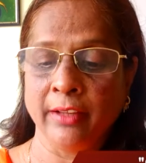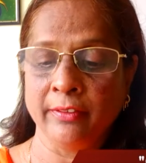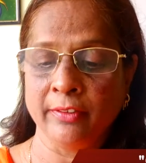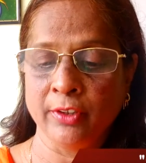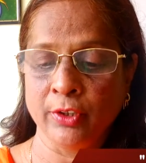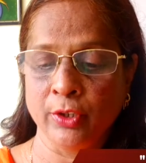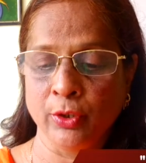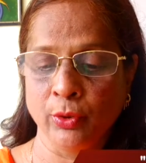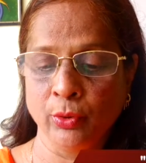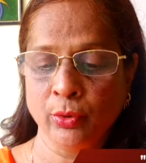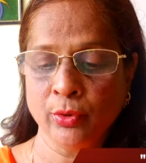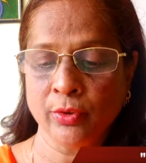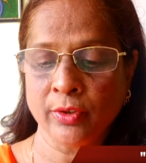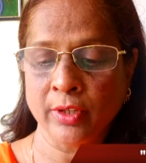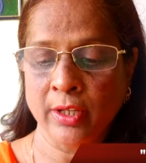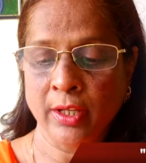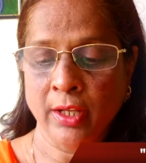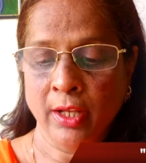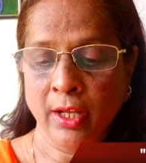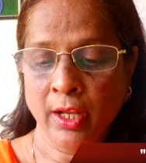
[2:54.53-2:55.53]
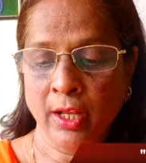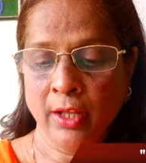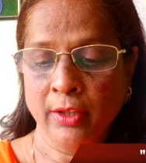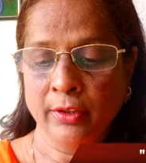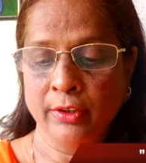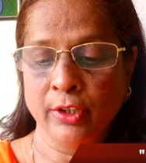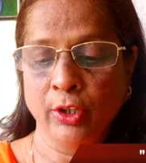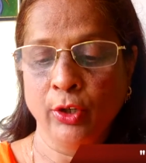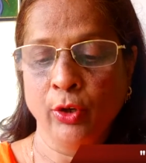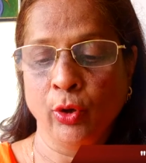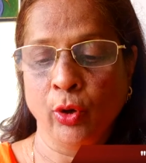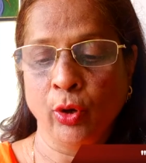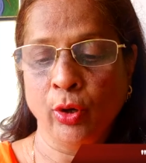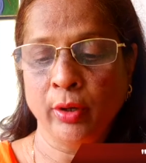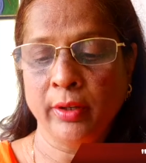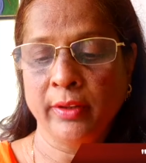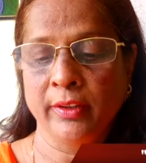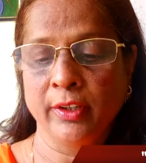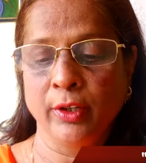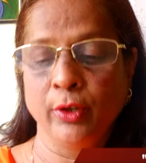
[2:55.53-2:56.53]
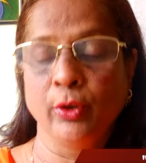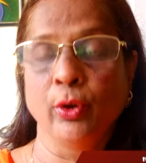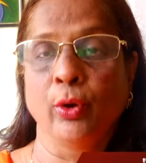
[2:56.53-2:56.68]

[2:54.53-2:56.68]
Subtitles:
As it goes, the Lord,